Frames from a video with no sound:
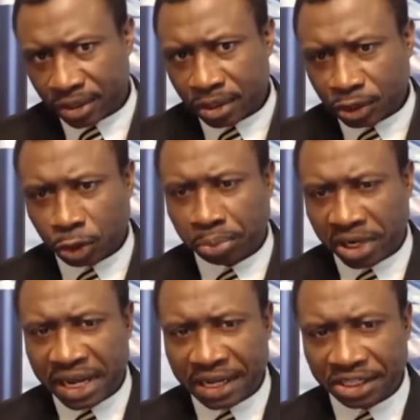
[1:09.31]
So
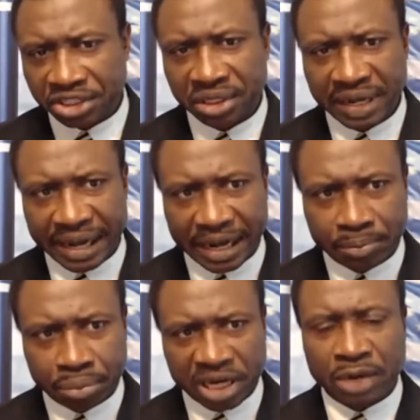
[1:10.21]
please, I
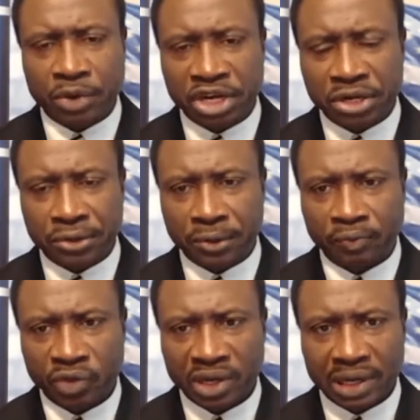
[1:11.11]
plead with you,
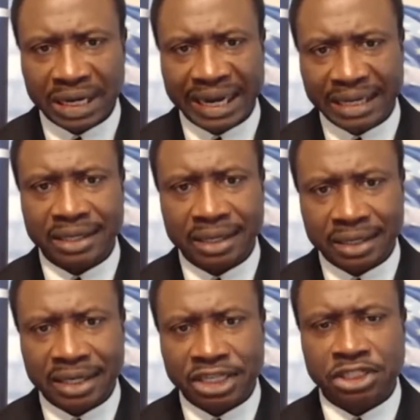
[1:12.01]
let
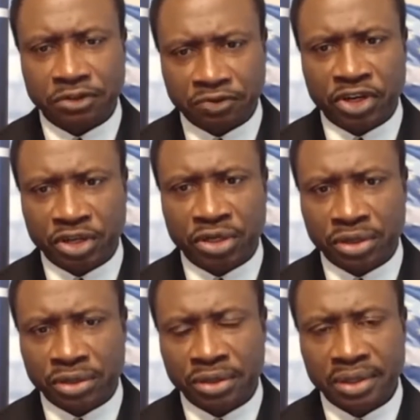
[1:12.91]
this
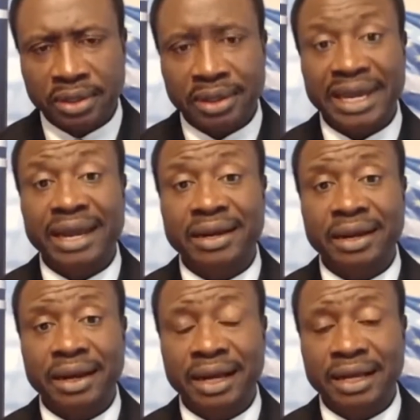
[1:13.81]
video get
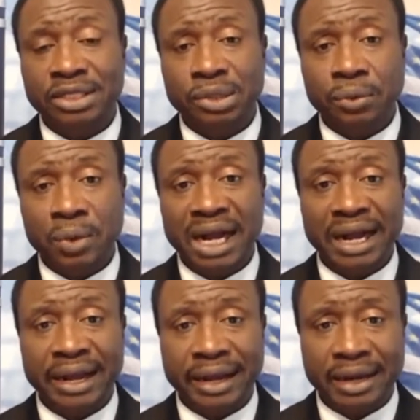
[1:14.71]
as
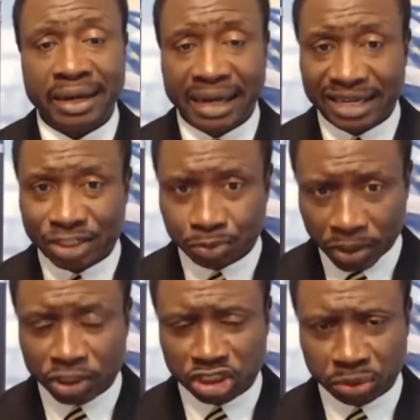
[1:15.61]
wide as
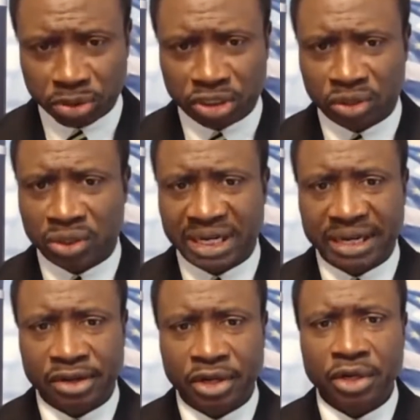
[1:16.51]
possible so
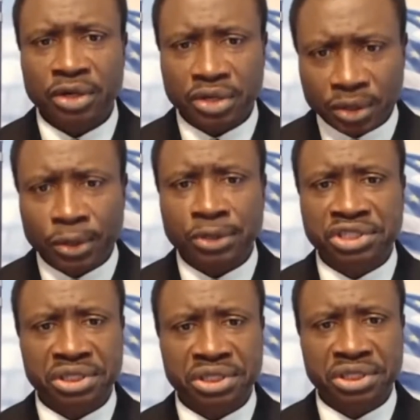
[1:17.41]
that
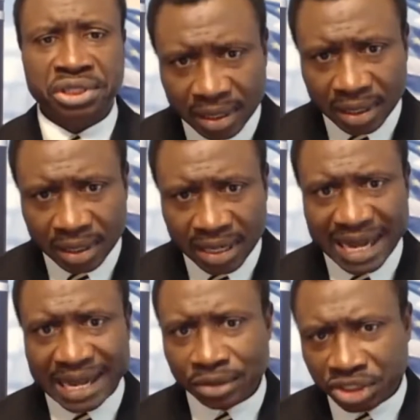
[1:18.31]
those on
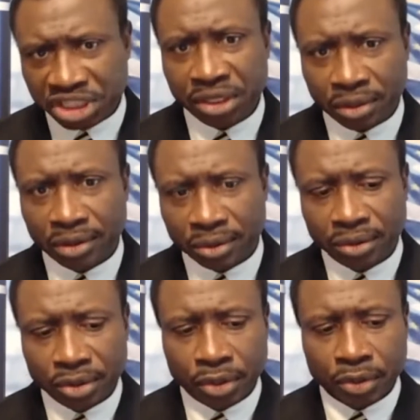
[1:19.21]
Ground Zero
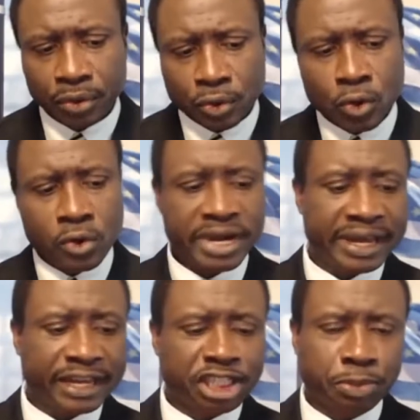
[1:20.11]
who
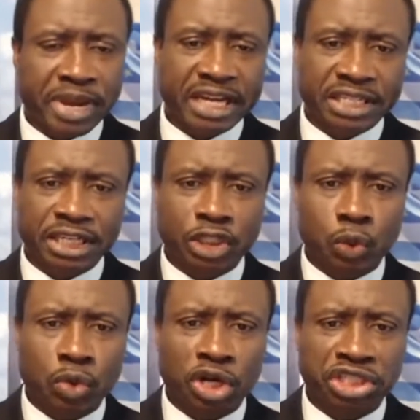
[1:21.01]
were expecting to
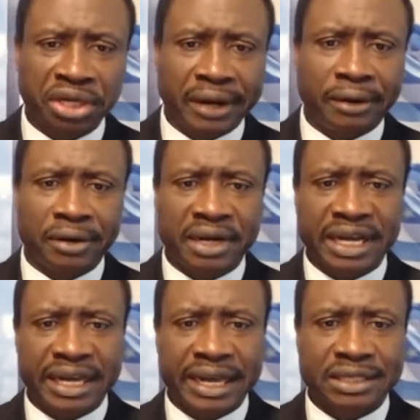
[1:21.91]
watch on
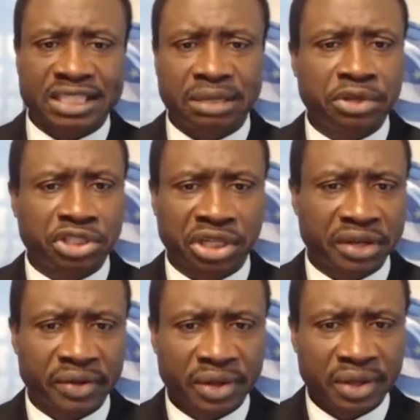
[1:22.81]
the SCBC
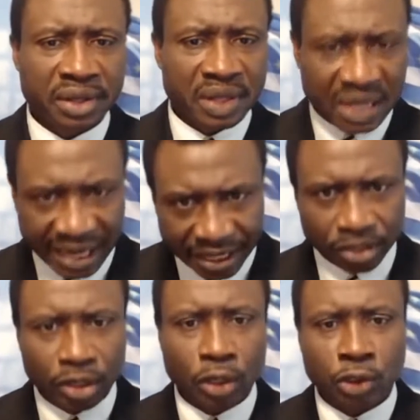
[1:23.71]
can
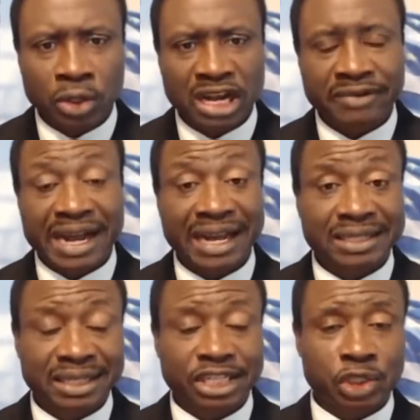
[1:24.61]
also have
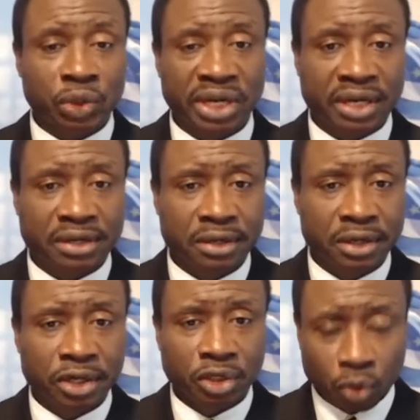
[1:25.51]
access to it
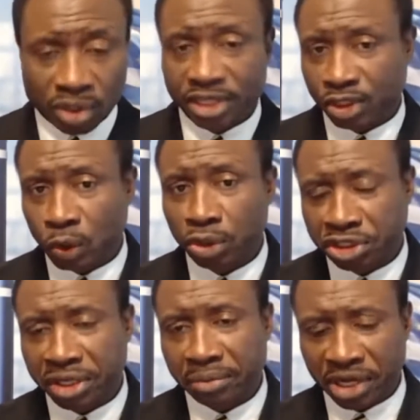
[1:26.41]
through the
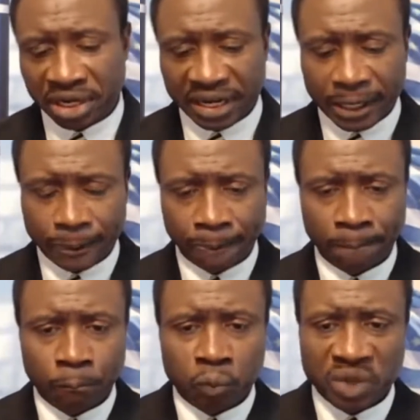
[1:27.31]
social media.
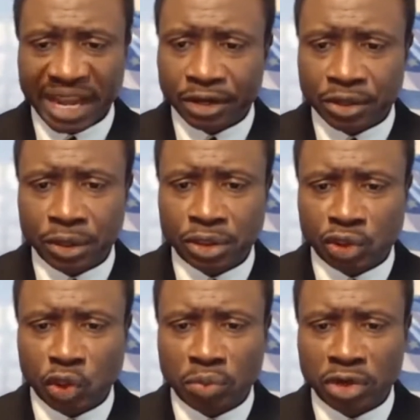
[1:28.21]
Thank you
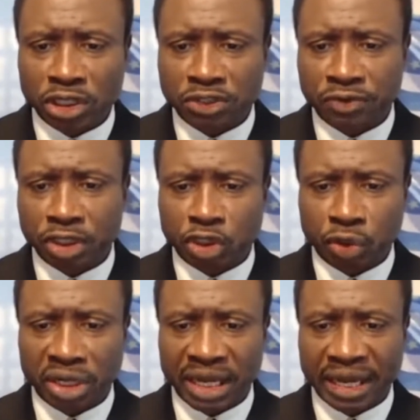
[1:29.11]
so much for
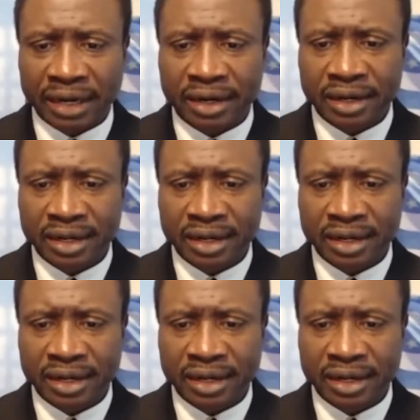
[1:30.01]
tuning in.